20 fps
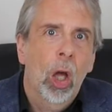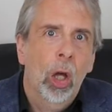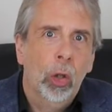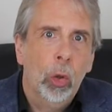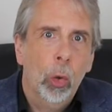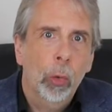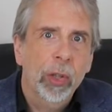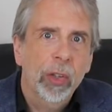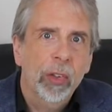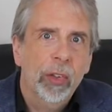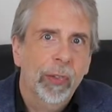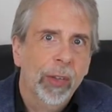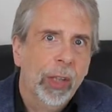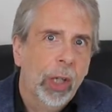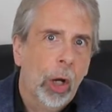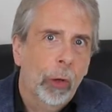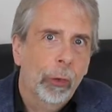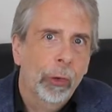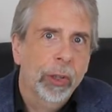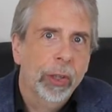According to the
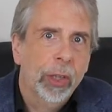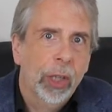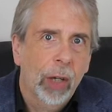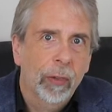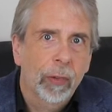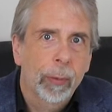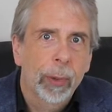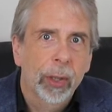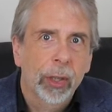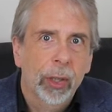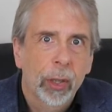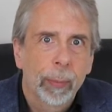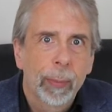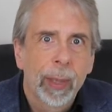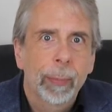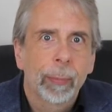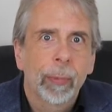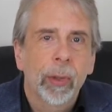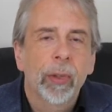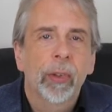current government
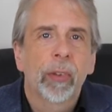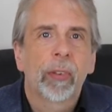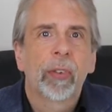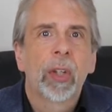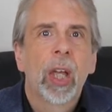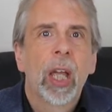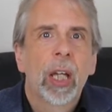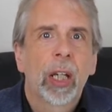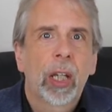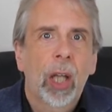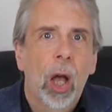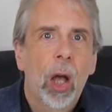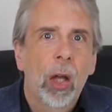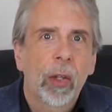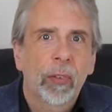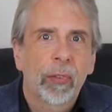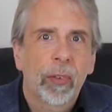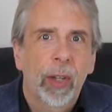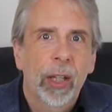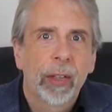commitments,
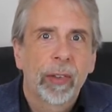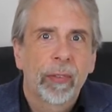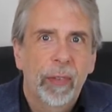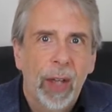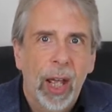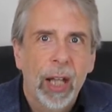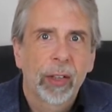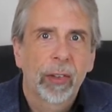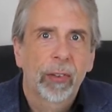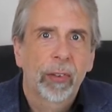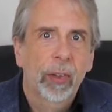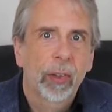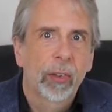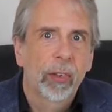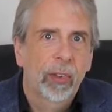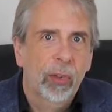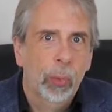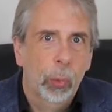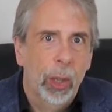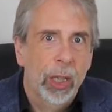cars and vans
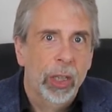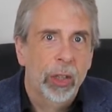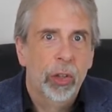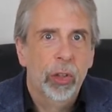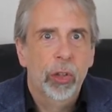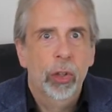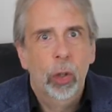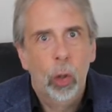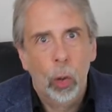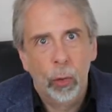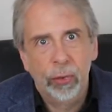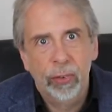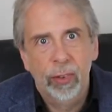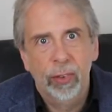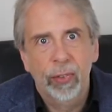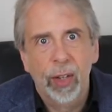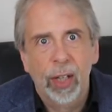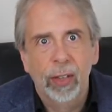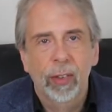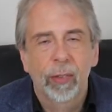can switch,
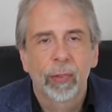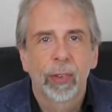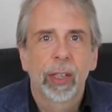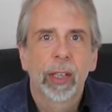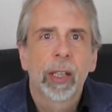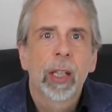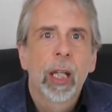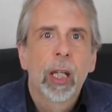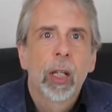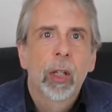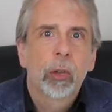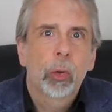cost-effectively,